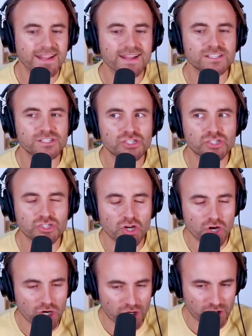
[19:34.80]
it
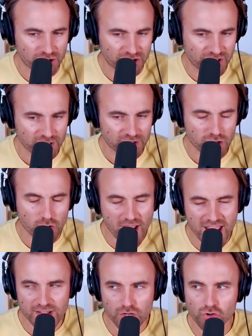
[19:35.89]
surged to
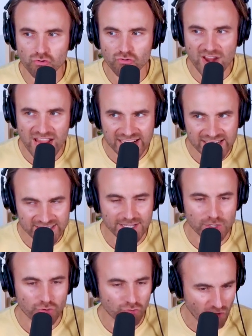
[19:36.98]
a
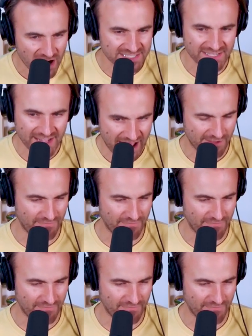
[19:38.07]
crazy, crazy high